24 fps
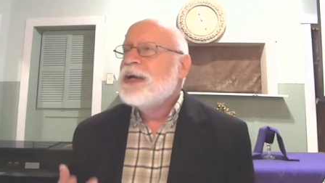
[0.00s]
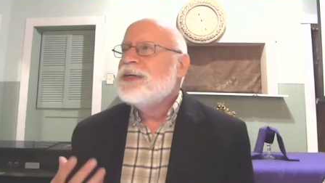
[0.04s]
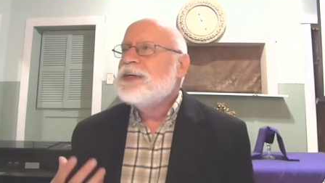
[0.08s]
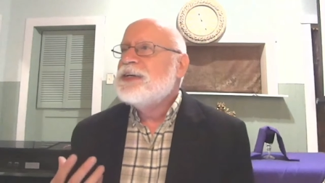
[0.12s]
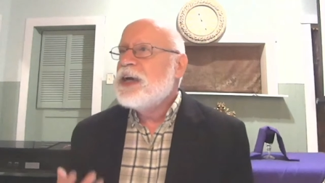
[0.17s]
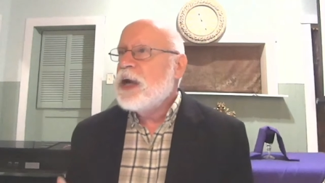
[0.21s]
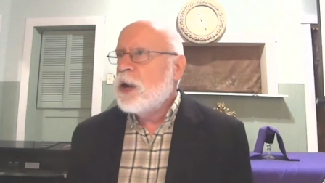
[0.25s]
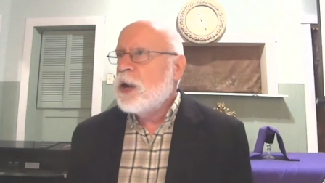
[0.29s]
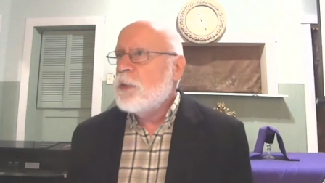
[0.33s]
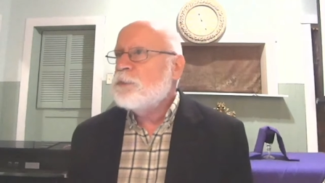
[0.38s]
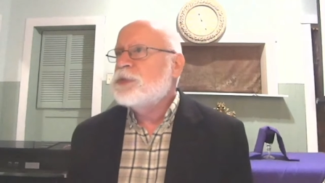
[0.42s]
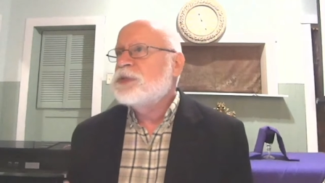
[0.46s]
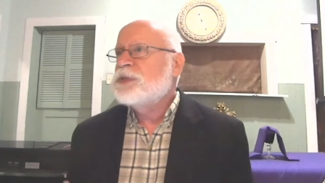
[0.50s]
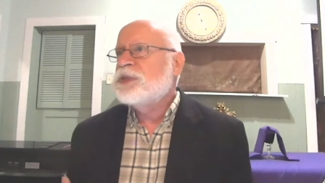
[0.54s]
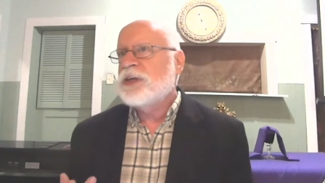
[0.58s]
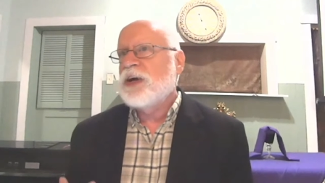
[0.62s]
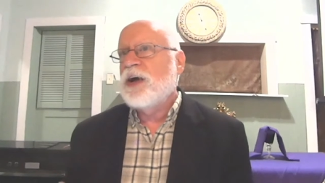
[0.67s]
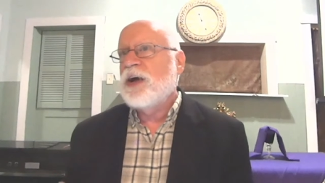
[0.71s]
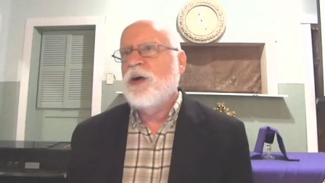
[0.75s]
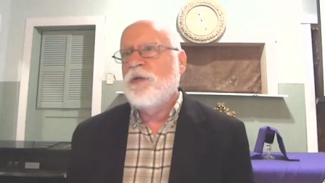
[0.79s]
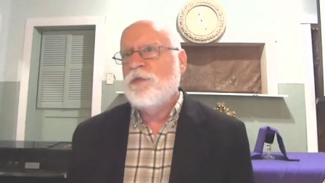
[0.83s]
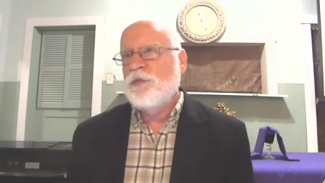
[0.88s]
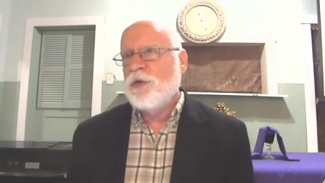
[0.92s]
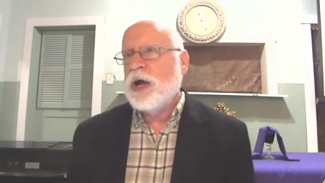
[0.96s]
depths
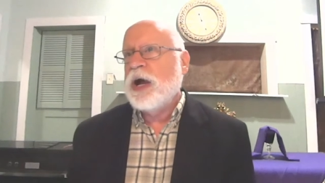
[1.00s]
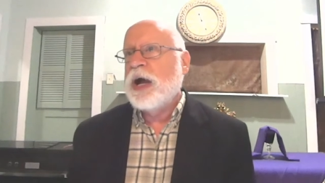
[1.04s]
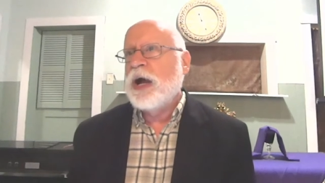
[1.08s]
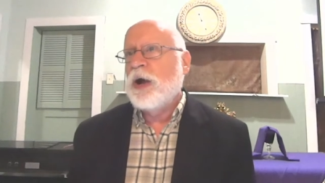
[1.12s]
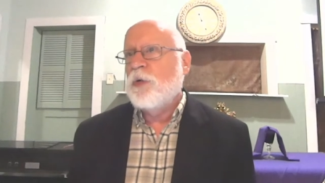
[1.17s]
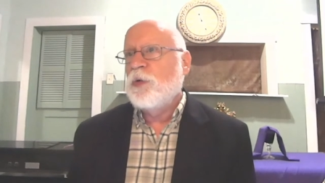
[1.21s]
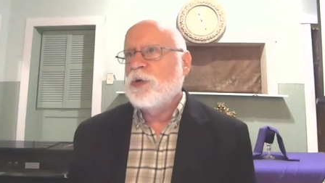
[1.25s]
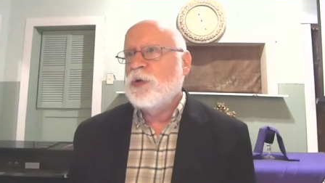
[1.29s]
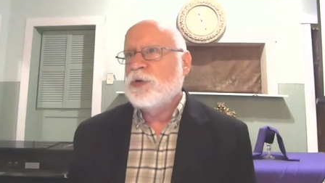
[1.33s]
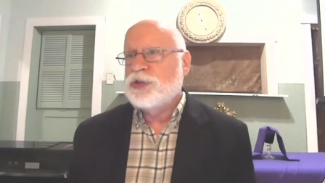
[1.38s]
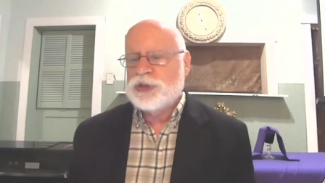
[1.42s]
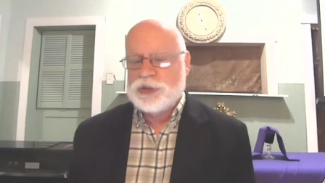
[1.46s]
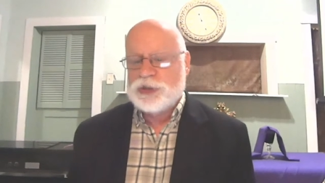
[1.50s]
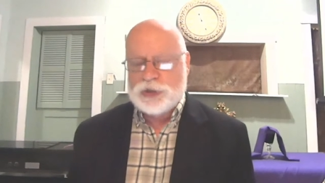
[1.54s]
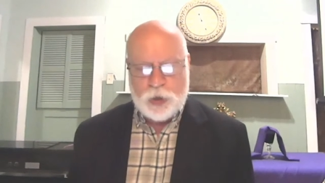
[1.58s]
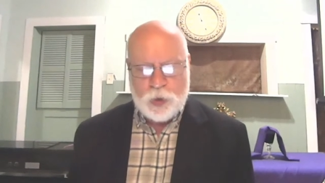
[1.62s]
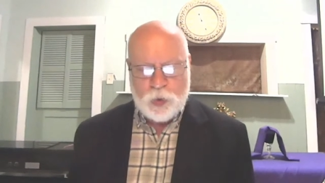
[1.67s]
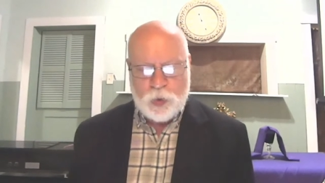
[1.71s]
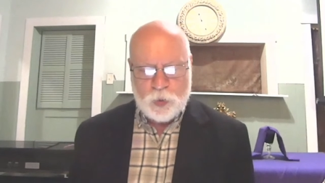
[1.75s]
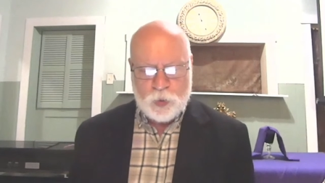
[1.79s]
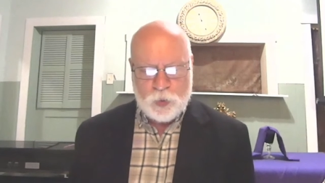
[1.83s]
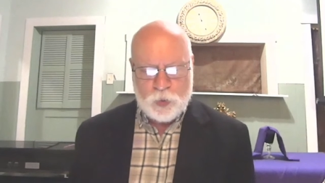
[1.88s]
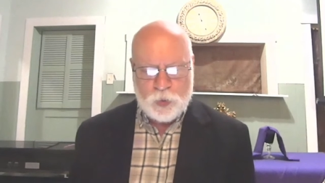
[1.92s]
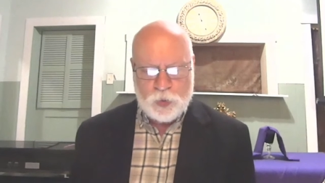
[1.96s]
of our
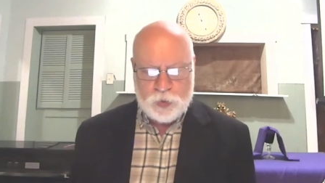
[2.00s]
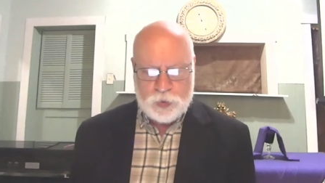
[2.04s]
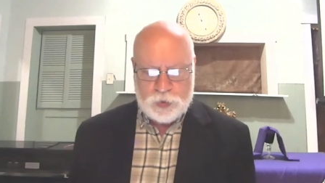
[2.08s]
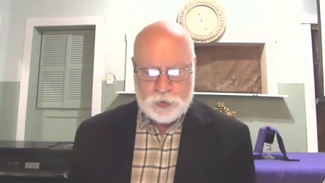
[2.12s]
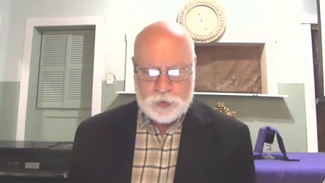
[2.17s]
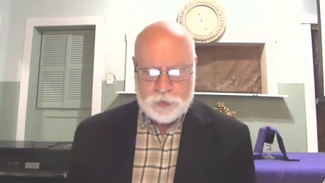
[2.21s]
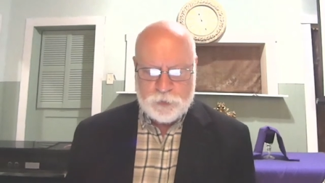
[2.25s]
soul